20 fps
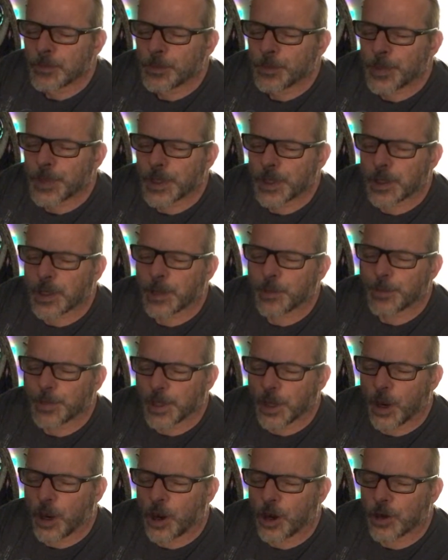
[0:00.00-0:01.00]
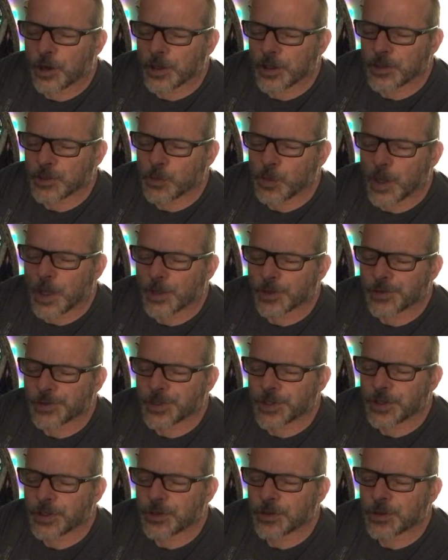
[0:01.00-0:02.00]
but it can be hard as well
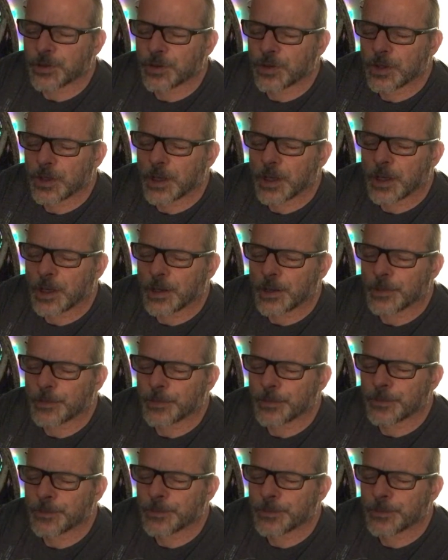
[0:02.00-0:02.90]
too. Um,